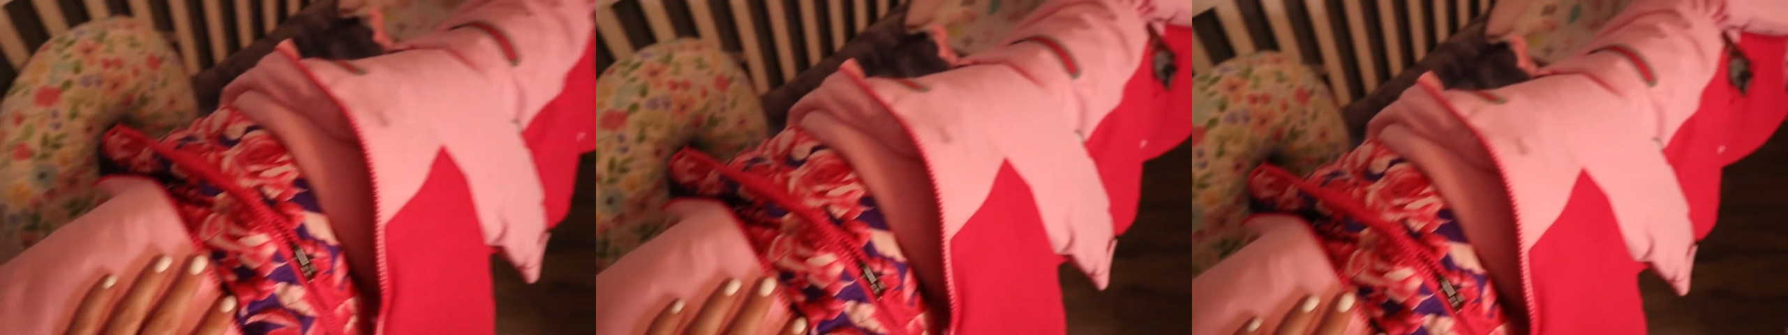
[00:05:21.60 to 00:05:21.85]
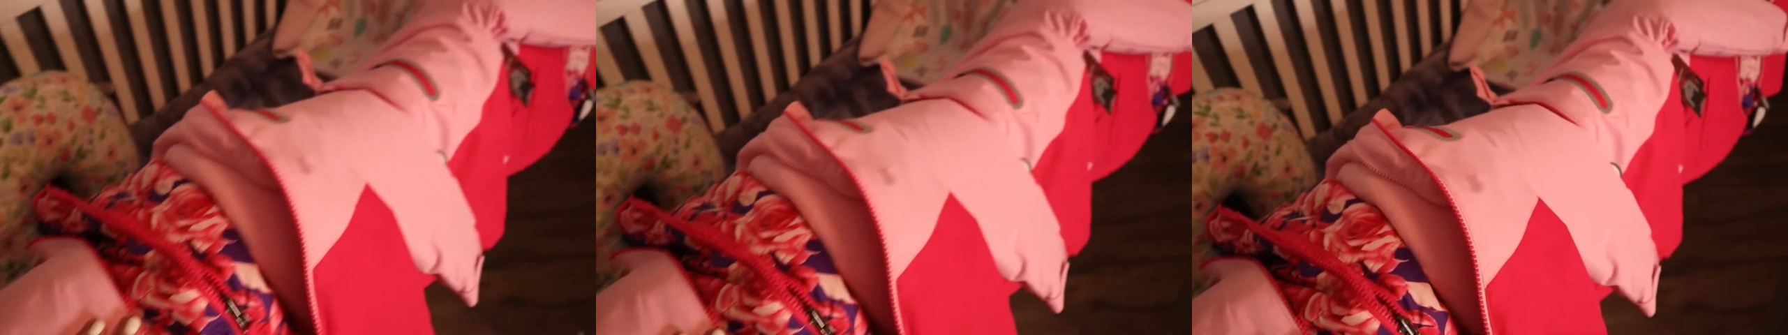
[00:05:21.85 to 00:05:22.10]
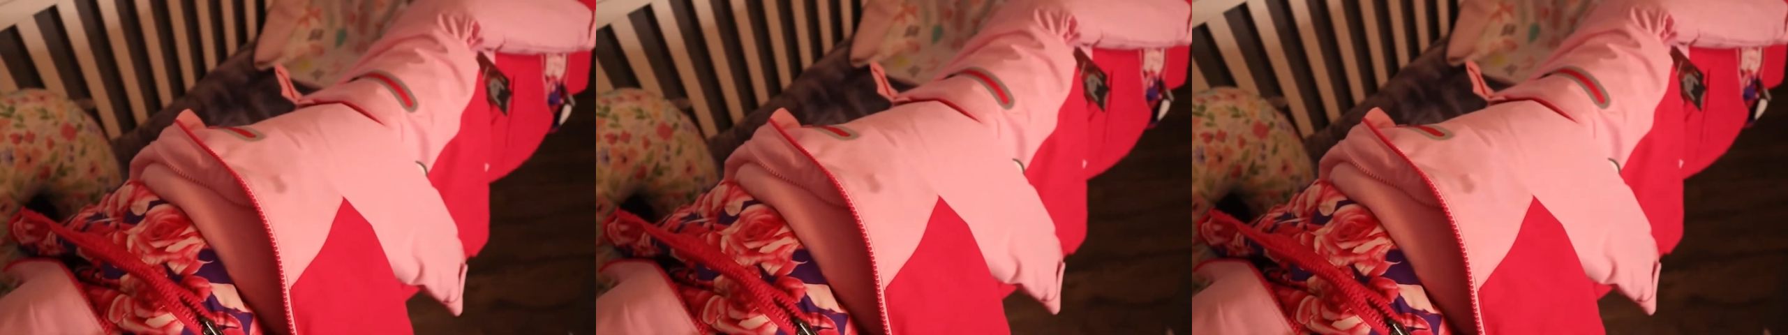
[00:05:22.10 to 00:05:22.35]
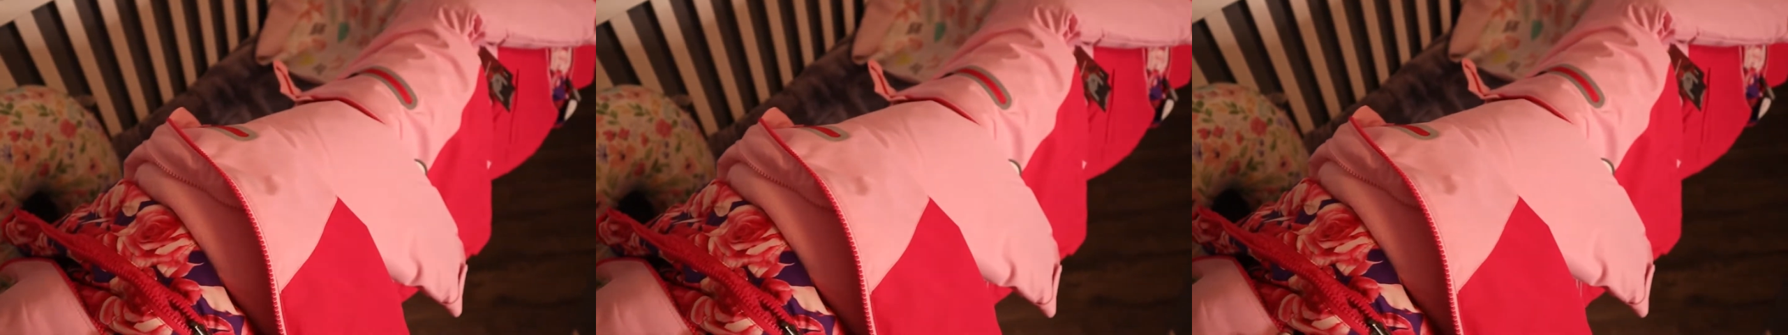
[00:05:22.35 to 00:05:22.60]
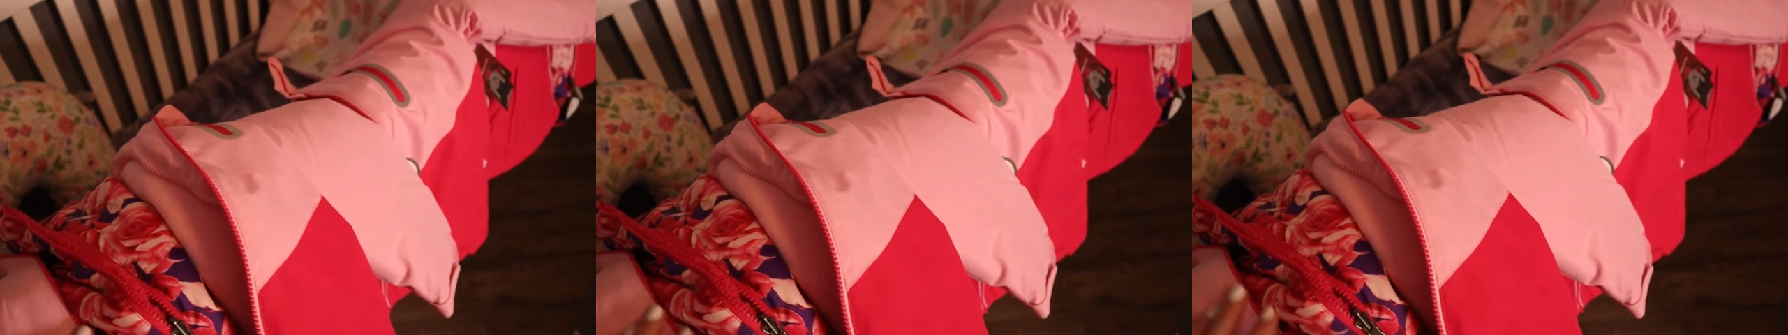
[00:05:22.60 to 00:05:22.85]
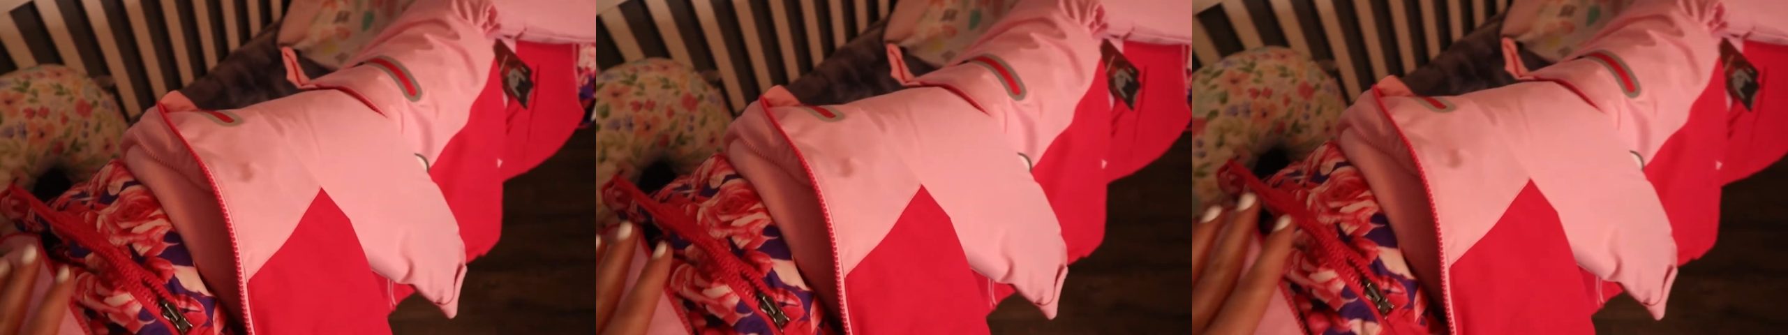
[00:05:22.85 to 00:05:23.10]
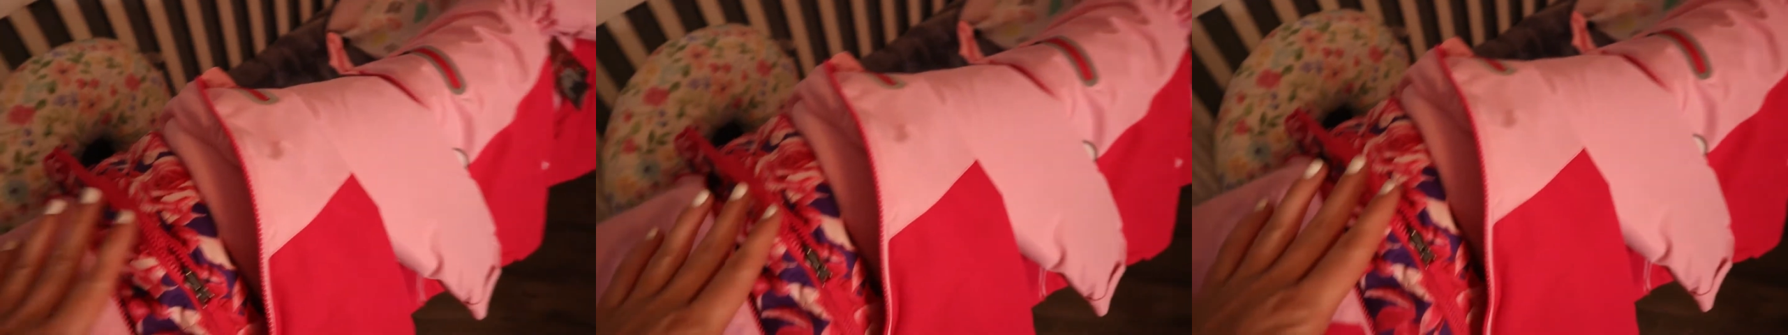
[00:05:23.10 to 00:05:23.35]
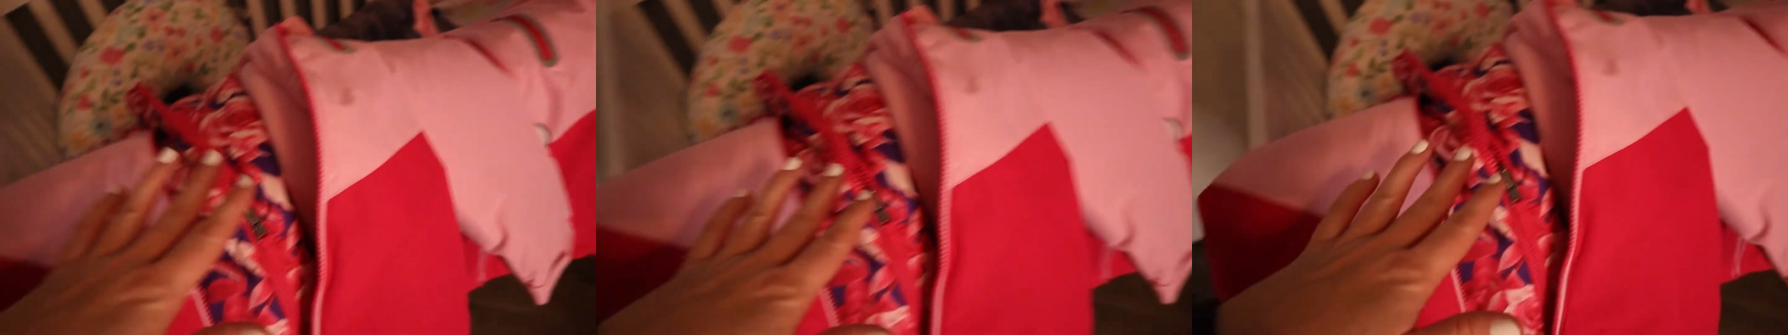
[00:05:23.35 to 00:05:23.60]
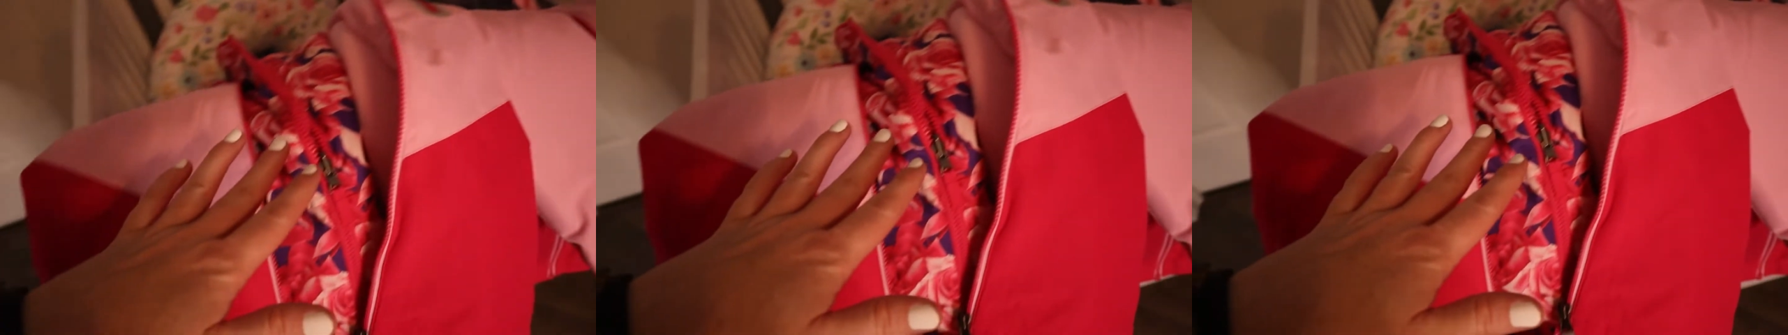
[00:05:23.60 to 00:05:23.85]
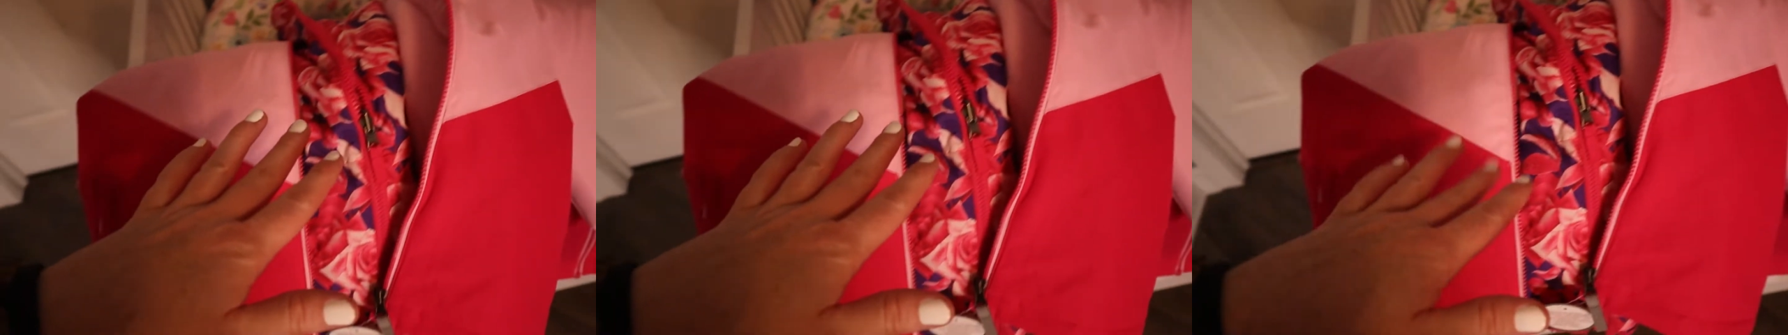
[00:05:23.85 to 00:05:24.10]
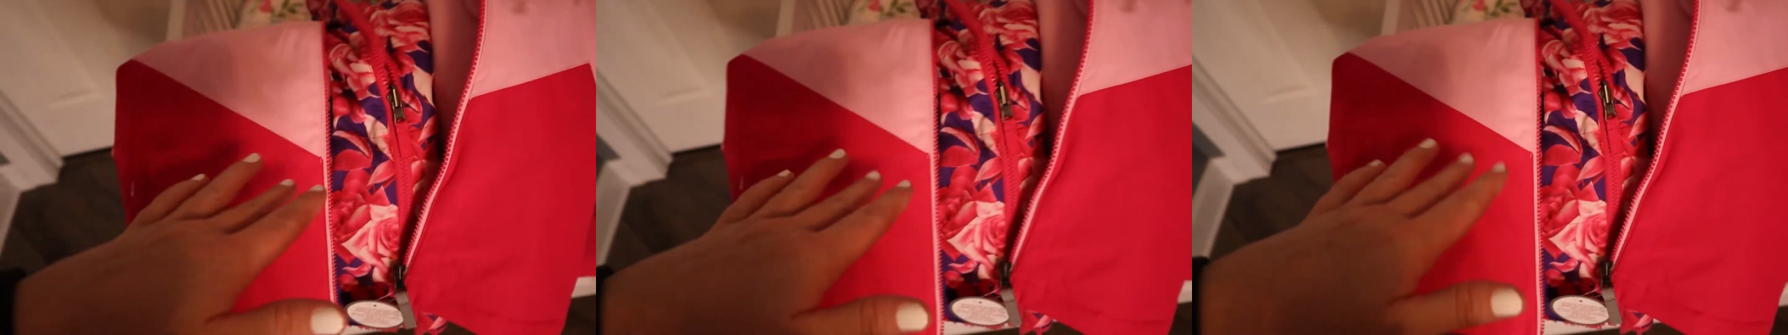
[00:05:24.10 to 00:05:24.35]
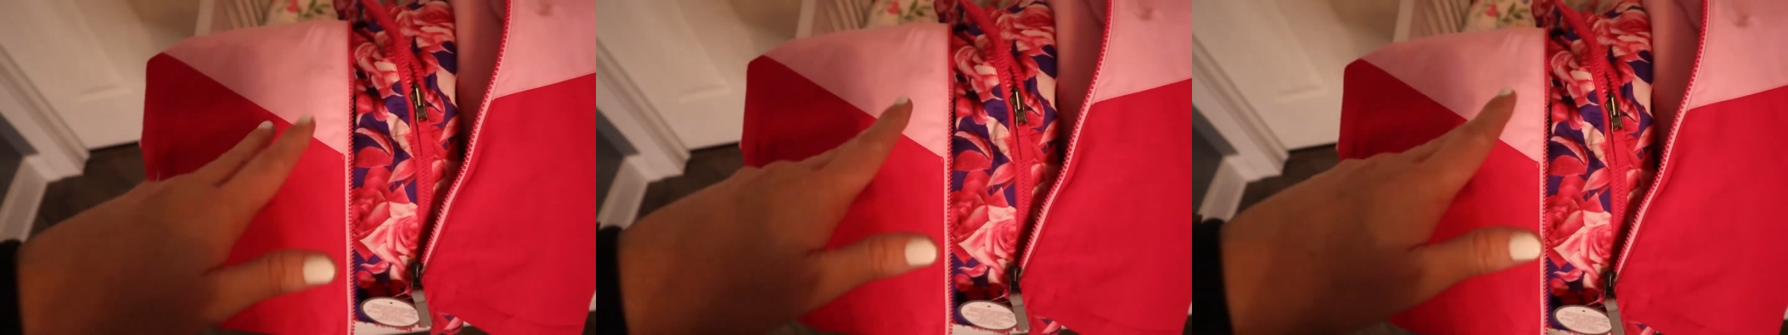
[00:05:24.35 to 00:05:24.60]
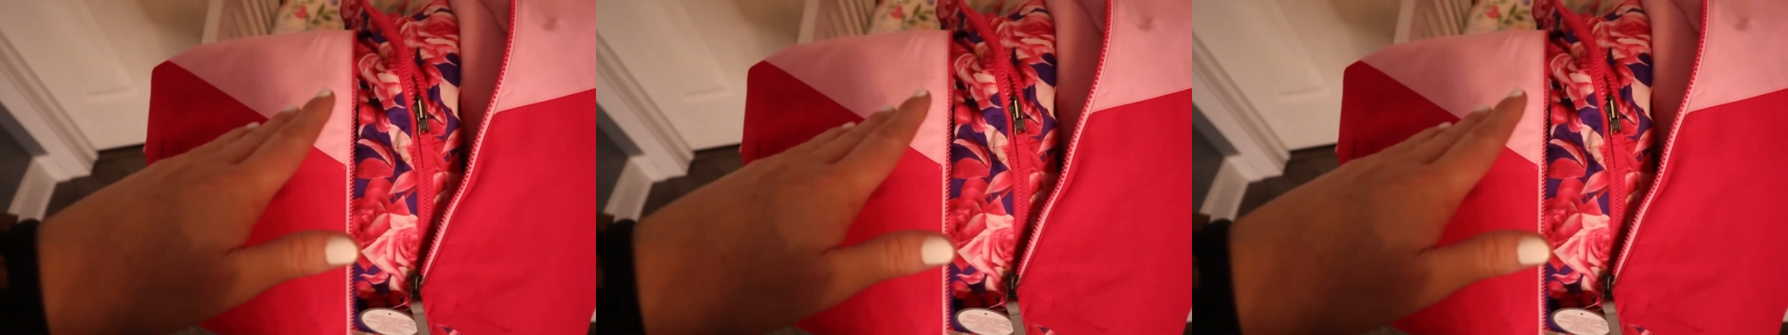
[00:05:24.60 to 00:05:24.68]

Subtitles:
No face is visible, so there are no lips to read.